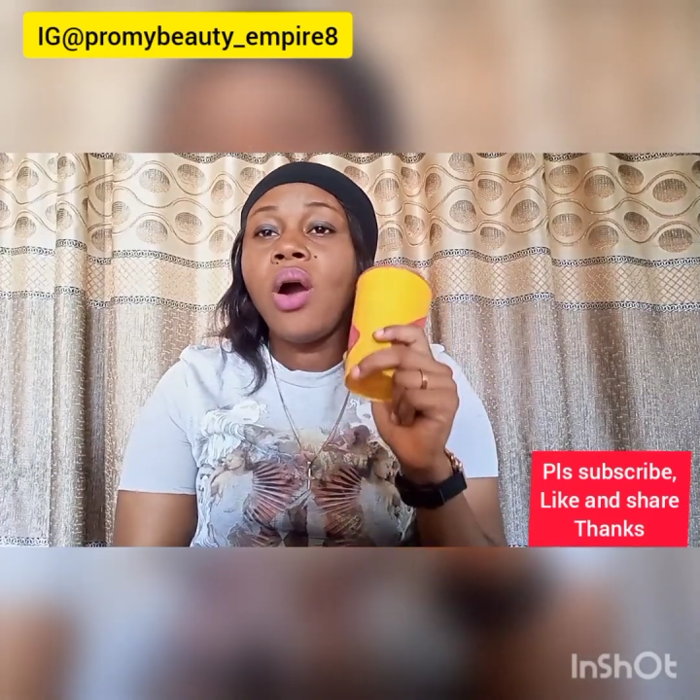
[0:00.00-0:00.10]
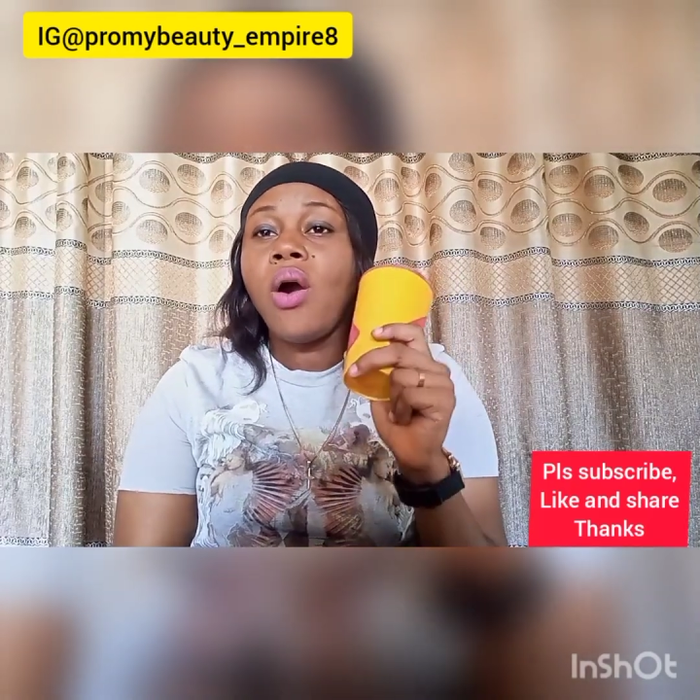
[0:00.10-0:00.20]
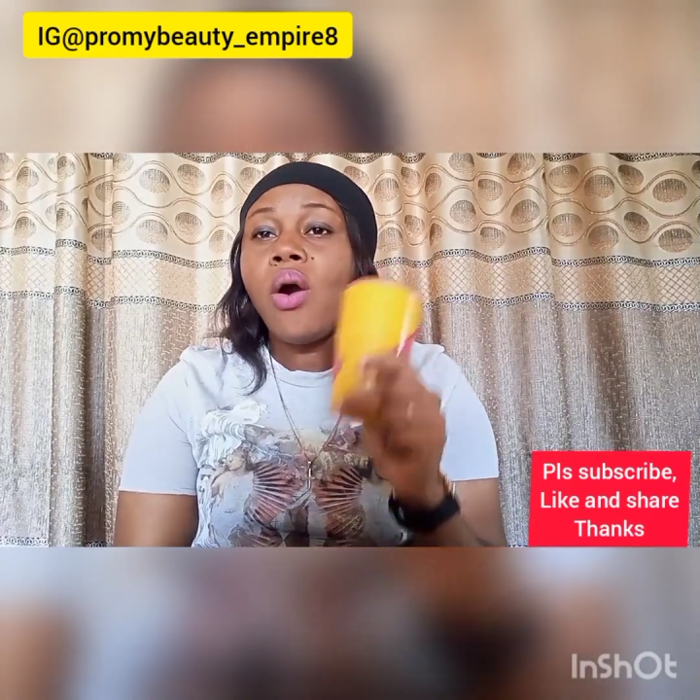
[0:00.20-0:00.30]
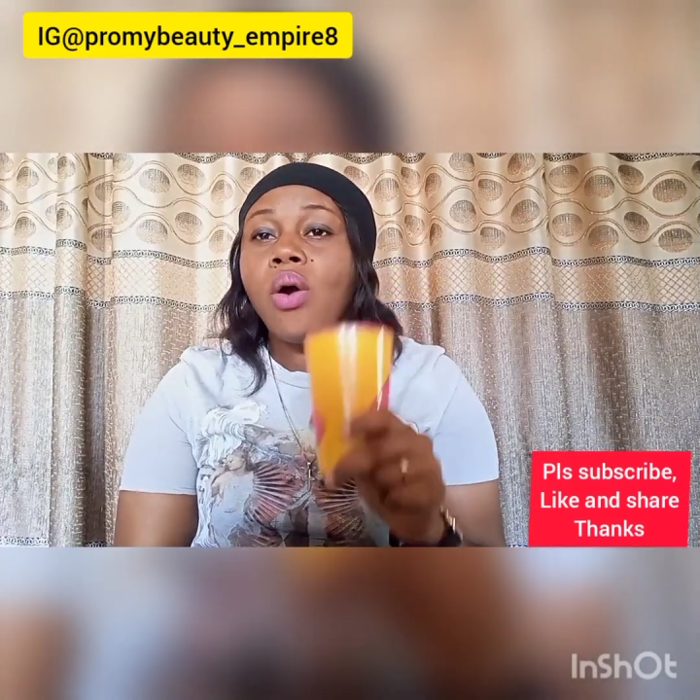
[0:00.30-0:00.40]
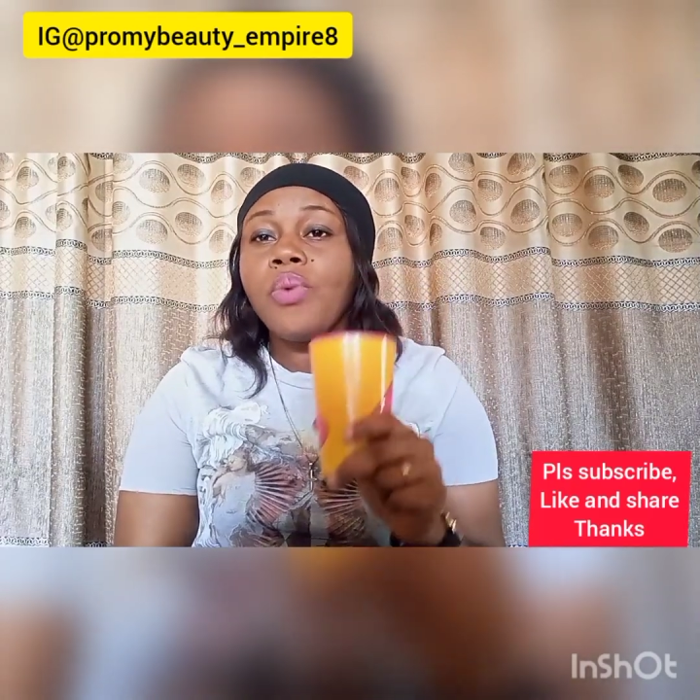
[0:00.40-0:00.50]

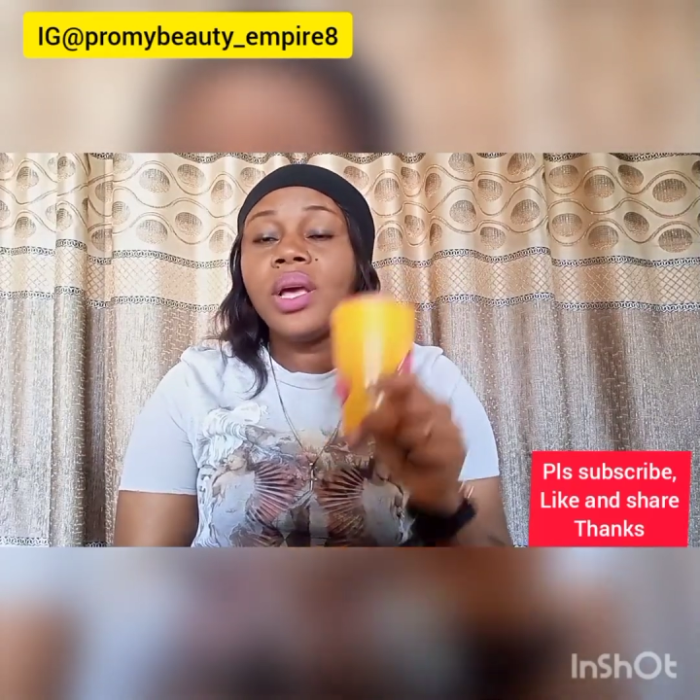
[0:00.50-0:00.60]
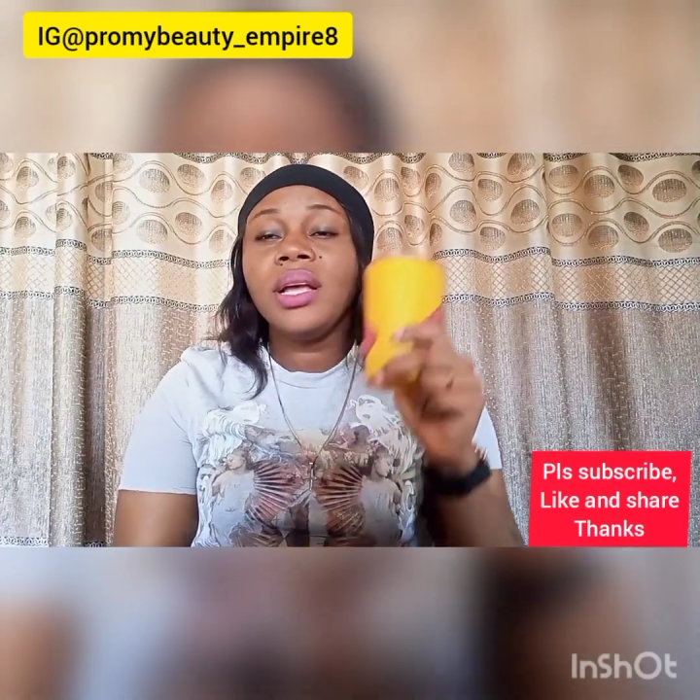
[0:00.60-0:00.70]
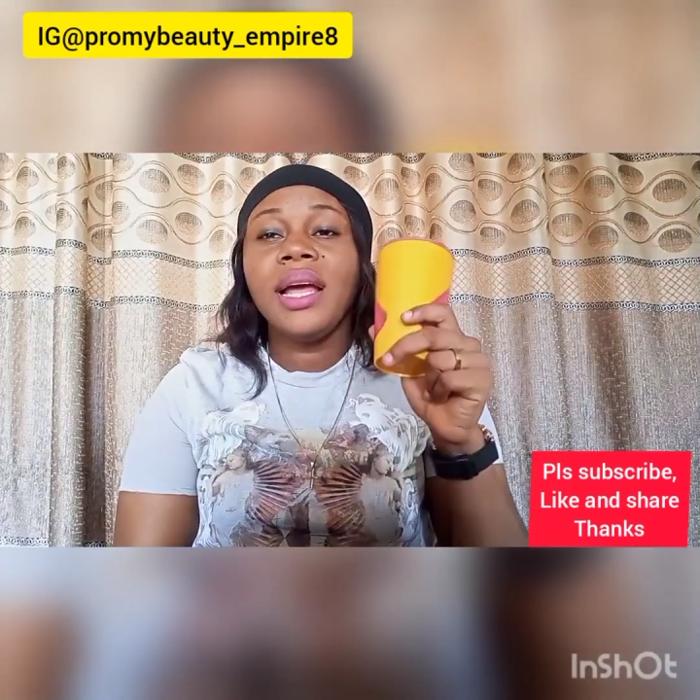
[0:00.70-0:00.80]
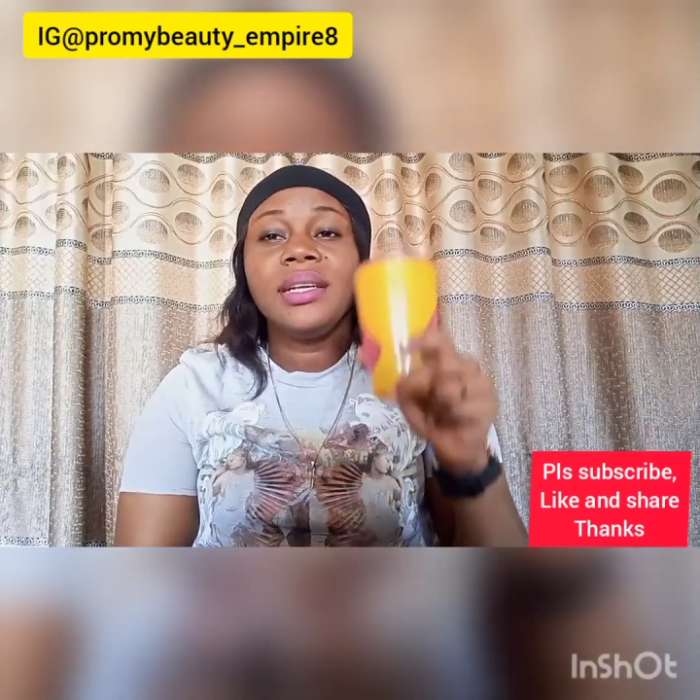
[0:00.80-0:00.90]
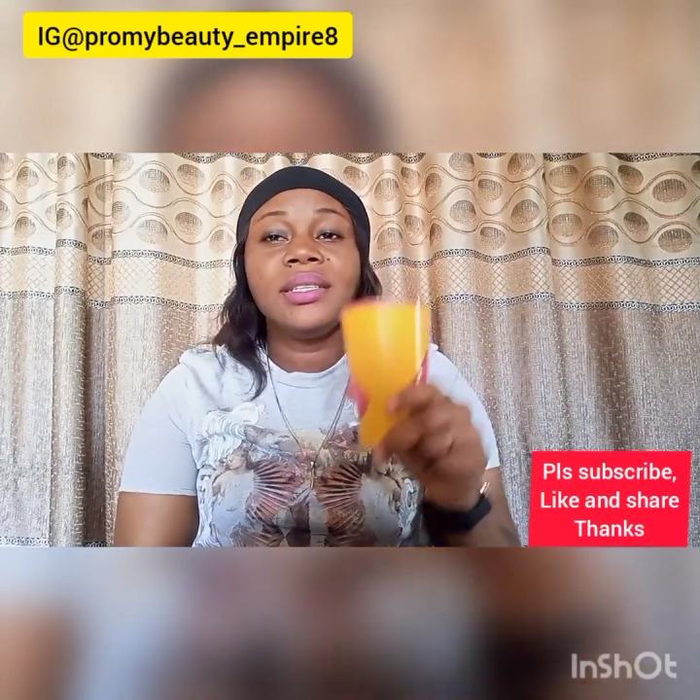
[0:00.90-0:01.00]
or wear
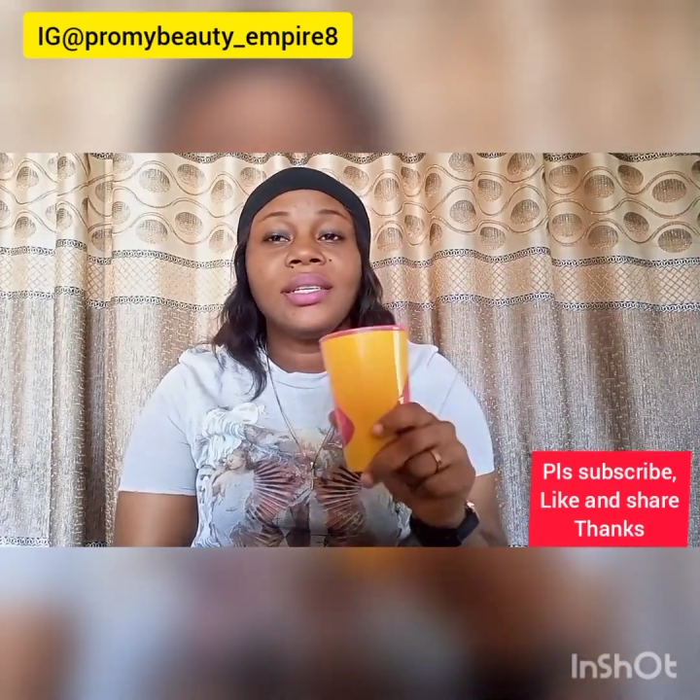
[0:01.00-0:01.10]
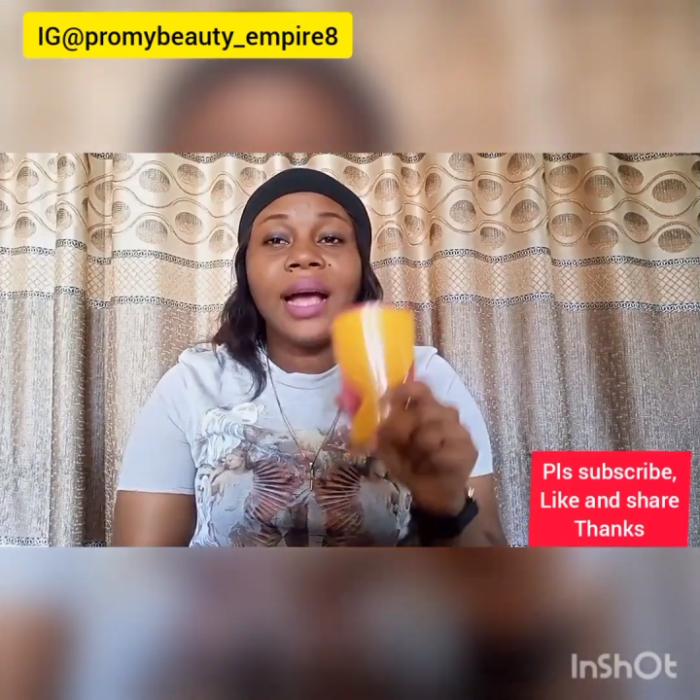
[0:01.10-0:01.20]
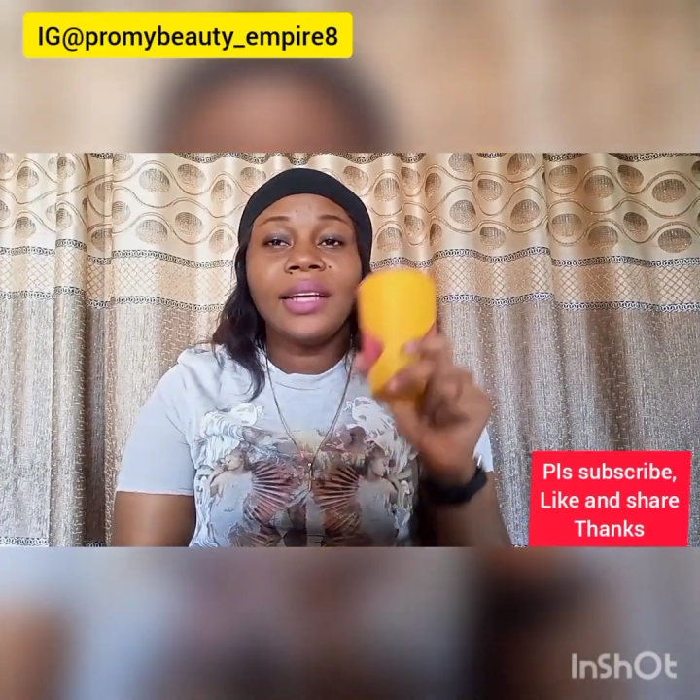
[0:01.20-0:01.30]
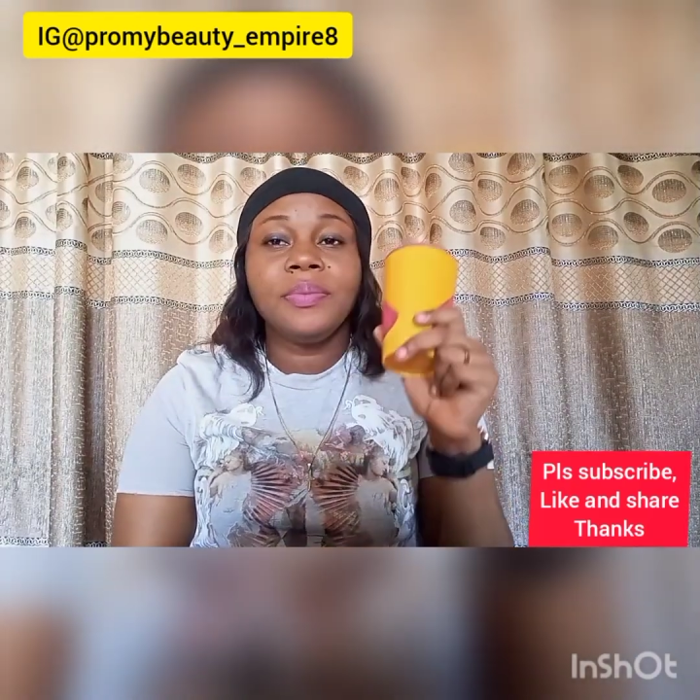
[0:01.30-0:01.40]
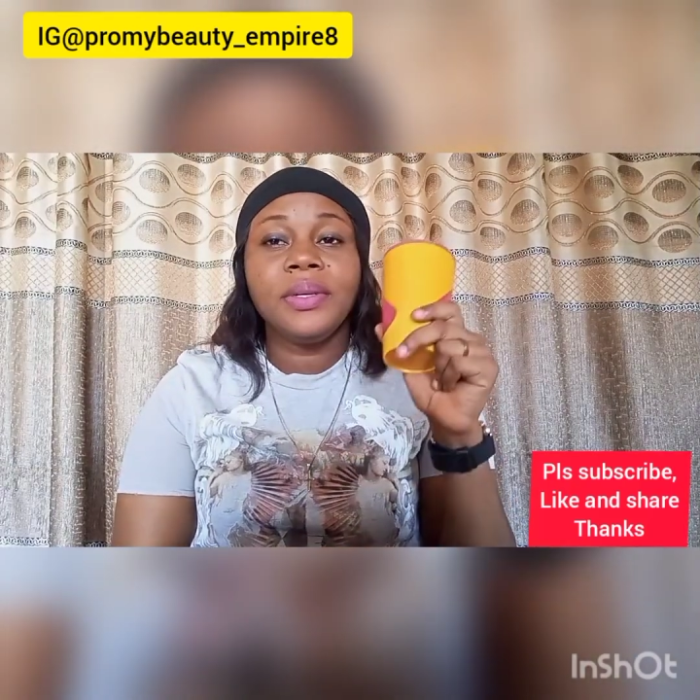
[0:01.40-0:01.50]
anything
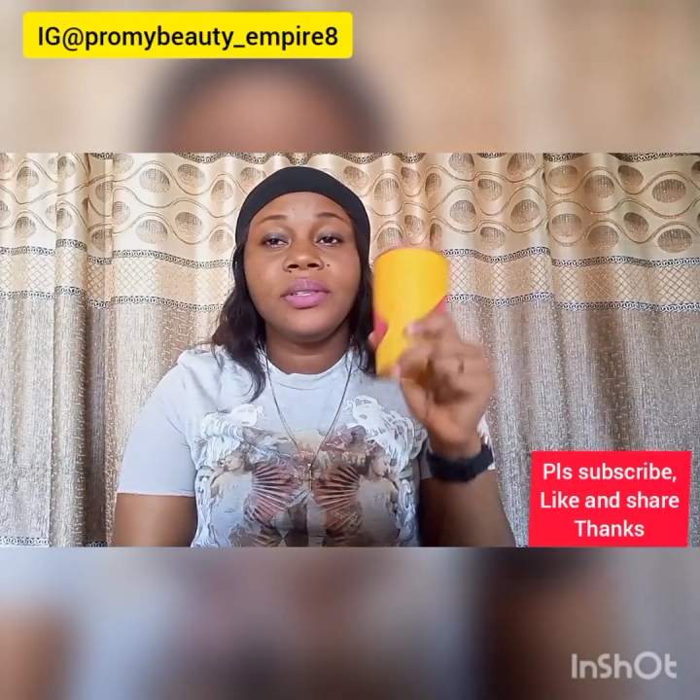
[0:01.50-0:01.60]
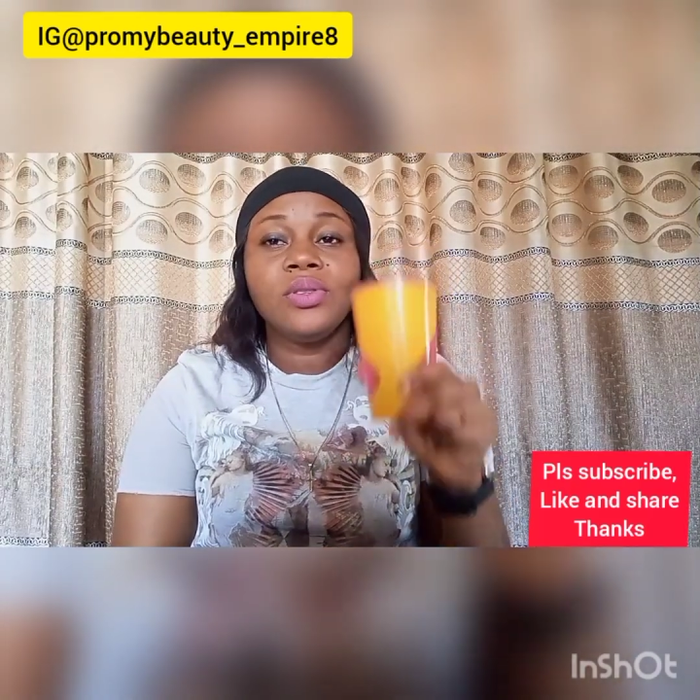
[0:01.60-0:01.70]
that has been